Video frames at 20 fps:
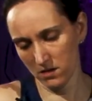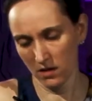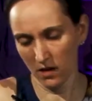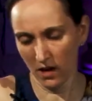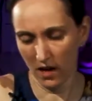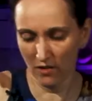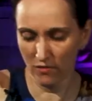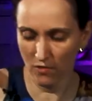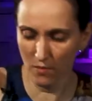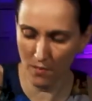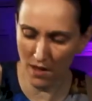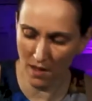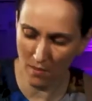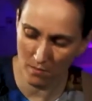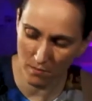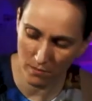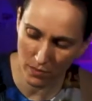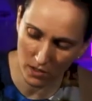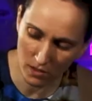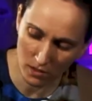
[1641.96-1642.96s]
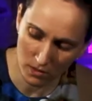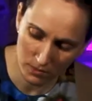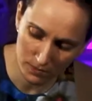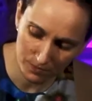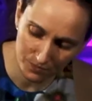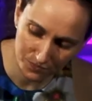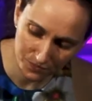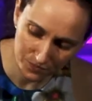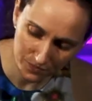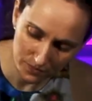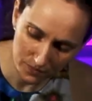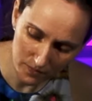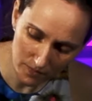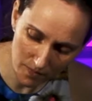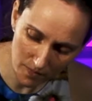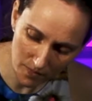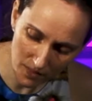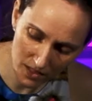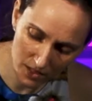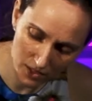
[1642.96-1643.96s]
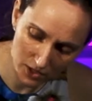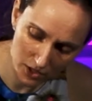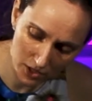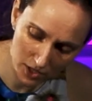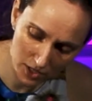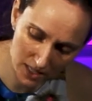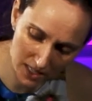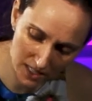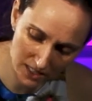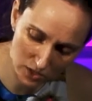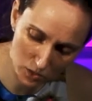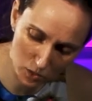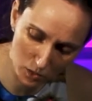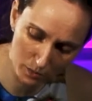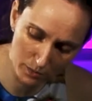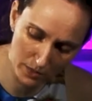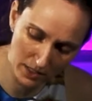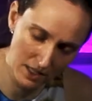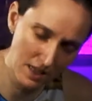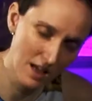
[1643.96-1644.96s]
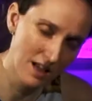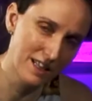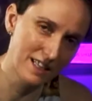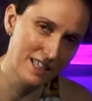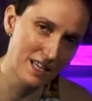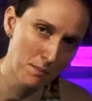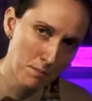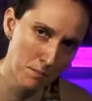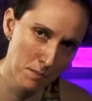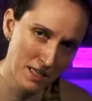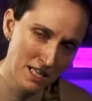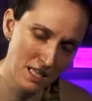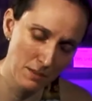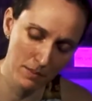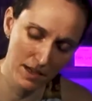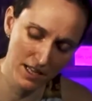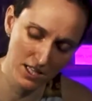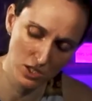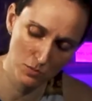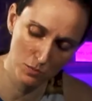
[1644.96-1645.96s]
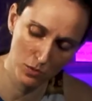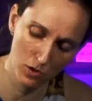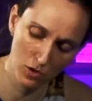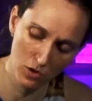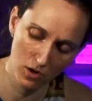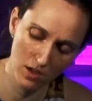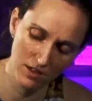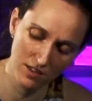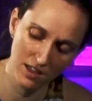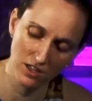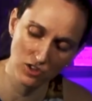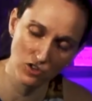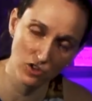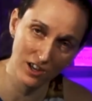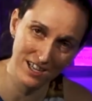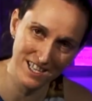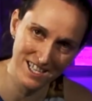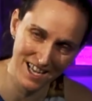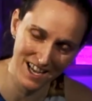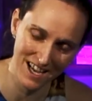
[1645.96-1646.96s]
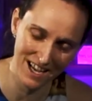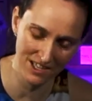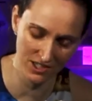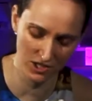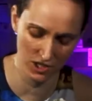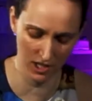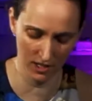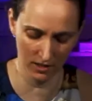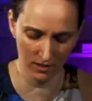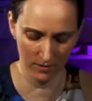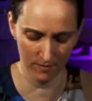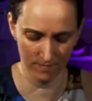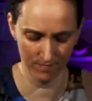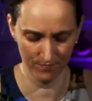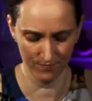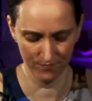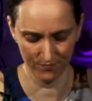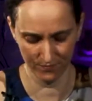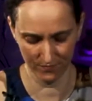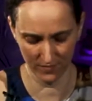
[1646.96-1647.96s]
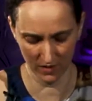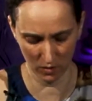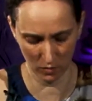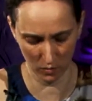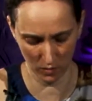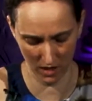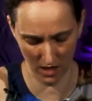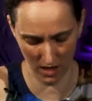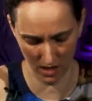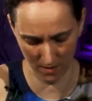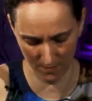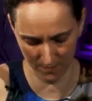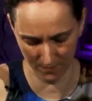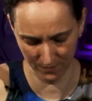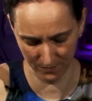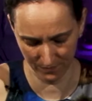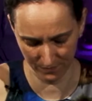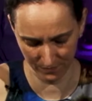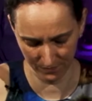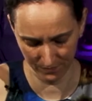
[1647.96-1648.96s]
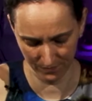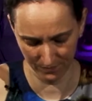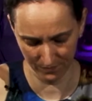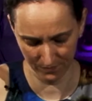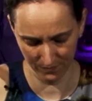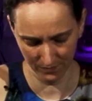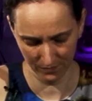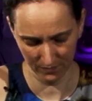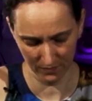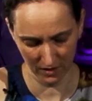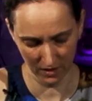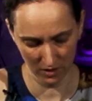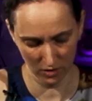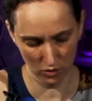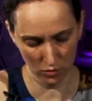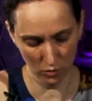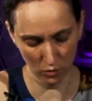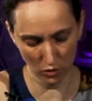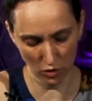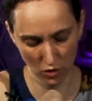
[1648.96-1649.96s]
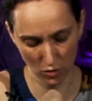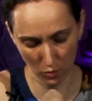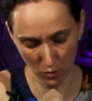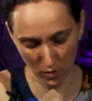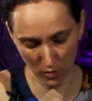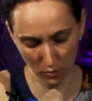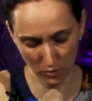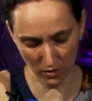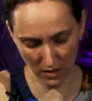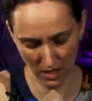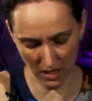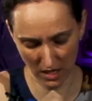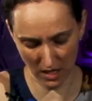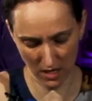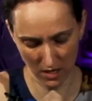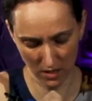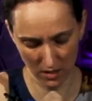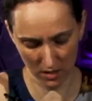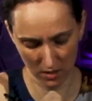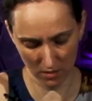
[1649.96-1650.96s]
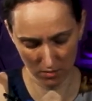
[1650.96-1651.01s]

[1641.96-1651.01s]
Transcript: And remember, it's going to be like a mini pinch pot that you're attaching, okay? So you will need,